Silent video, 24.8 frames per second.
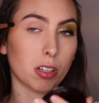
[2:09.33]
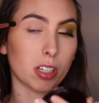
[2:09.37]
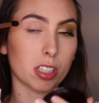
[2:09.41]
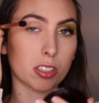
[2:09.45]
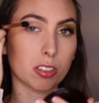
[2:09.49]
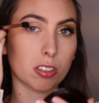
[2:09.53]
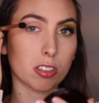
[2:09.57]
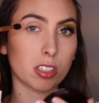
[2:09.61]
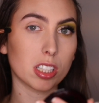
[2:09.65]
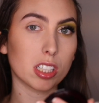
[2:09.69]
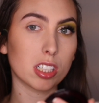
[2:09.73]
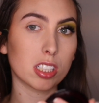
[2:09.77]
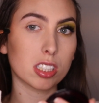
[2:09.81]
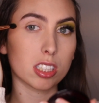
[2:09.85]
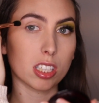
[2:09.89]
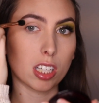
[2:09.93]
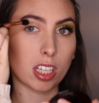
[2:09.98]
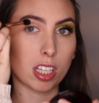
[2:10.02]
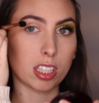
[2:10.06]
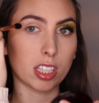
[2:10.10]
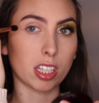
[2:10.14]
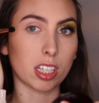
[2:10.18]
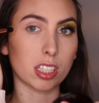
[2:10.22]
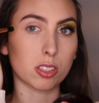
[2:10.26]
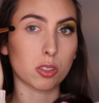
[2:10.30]
our crease
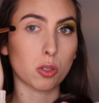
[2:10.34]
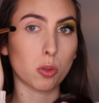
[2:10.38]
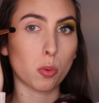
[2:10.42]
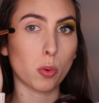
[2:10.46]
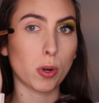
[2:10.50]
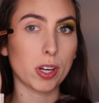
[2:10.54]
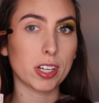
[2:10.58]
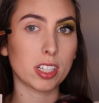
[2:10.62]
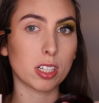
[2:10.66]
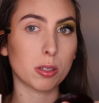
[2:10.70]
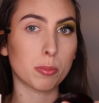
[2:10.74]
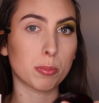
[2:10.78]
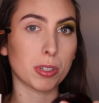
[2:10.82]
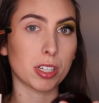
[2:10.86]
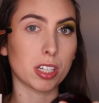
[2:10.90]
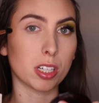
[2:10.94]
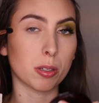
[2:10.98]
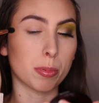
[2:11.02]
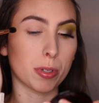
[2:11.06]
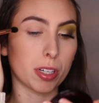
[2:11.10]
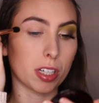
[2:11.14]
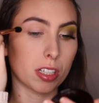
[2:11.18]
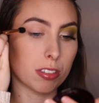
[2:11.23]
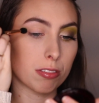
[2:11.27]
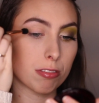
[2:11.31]
and like quite a bit
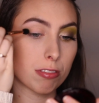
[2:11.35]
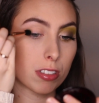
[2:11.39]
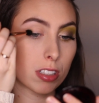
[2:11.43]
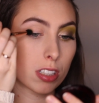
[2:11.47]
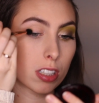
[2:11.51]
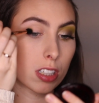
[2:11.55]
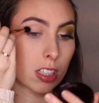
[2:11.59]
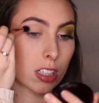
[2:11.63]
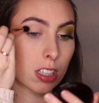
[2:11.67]
above.